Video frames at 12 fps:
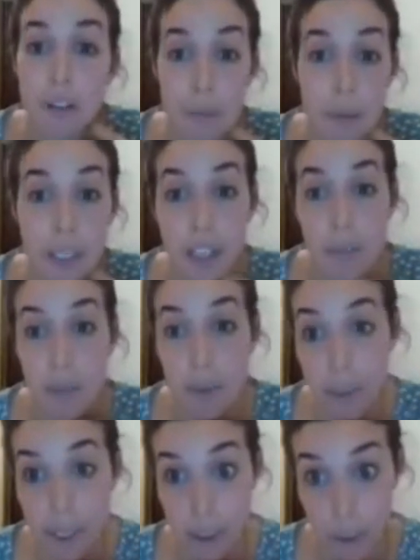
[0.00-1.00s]
from the
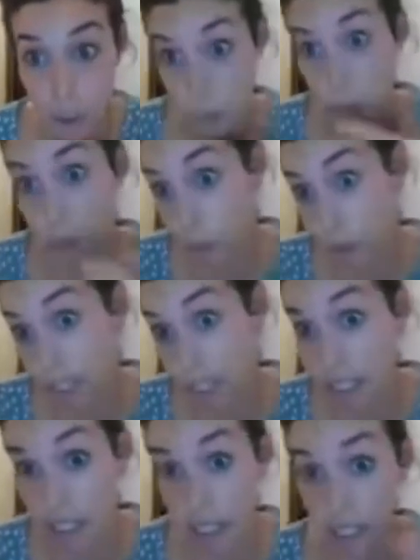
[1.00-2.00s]
complement to
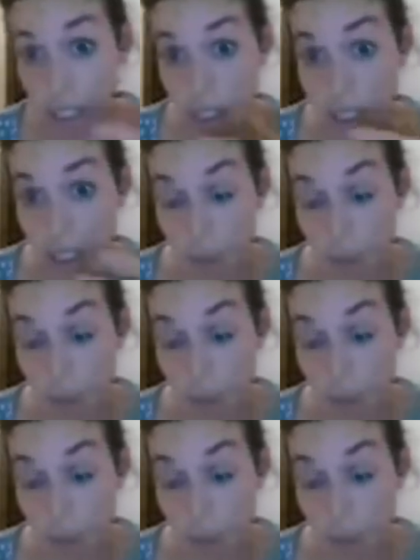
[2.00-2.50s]
S